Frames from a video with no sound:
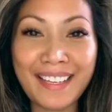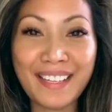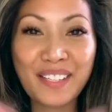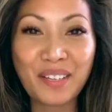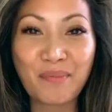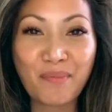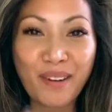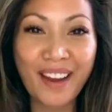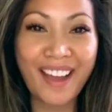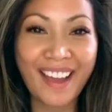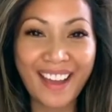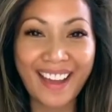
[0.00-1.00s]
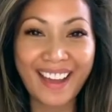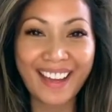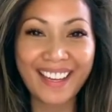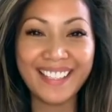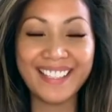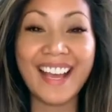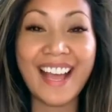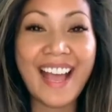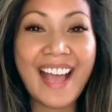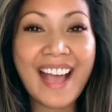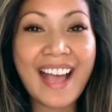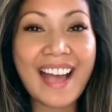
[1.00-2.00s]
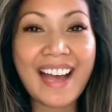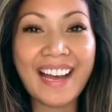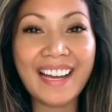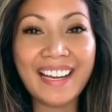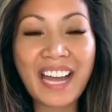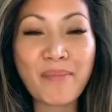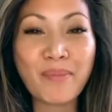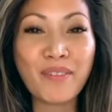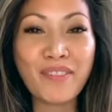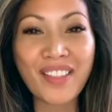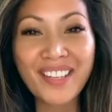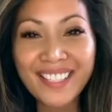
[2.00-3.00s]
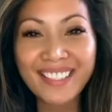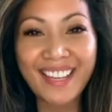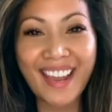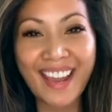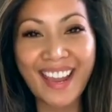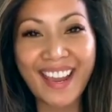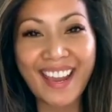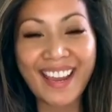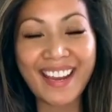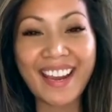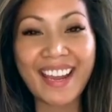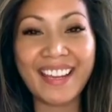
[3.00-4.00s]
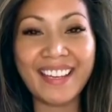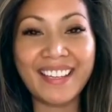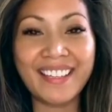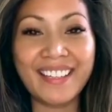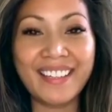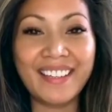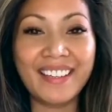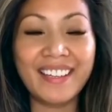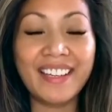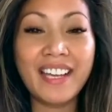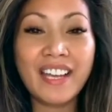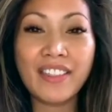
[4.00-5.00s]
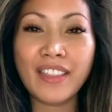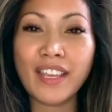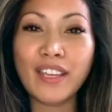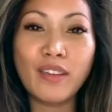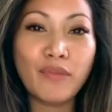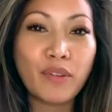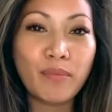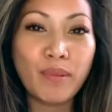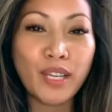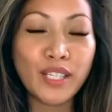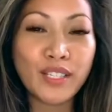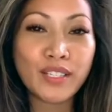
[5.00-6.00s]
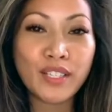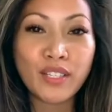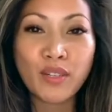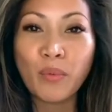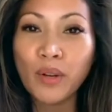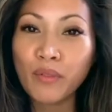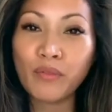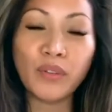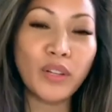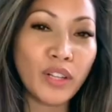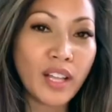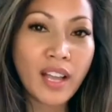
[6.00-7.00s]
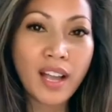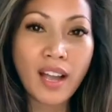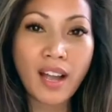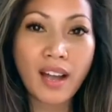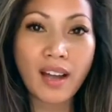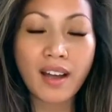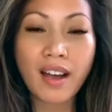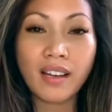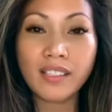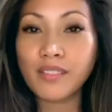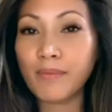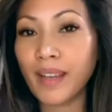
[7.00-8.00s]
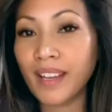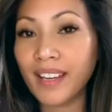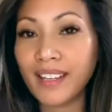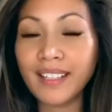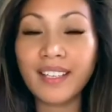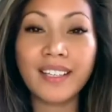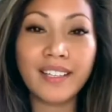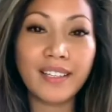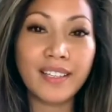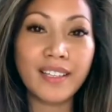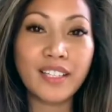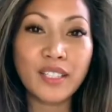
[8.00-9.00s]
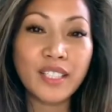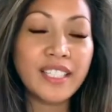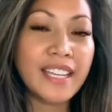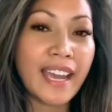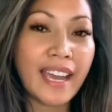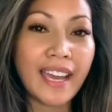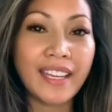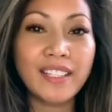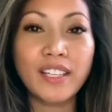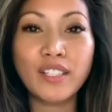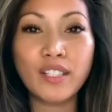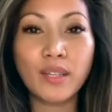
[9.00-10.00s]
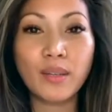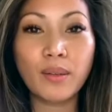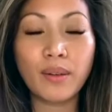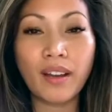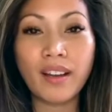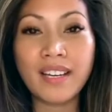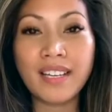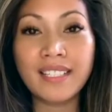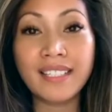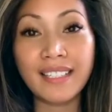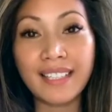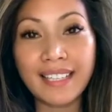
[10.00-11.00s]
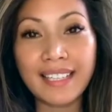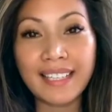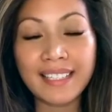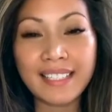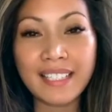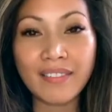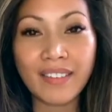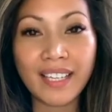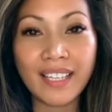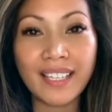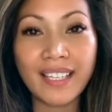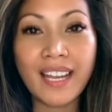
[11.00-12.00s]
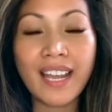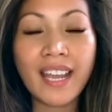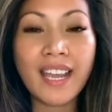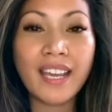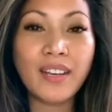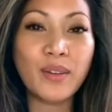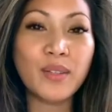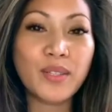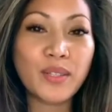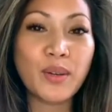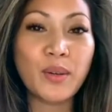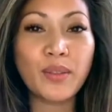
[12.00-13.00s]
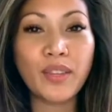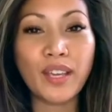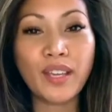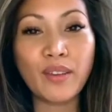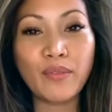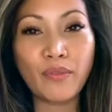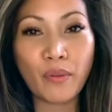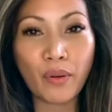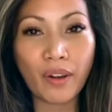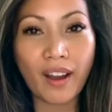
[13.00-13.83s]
Surprise. Happy Father's Day, and thank you for being such a wonderful husband and a good dad to Dylan and Devin, and also thank you for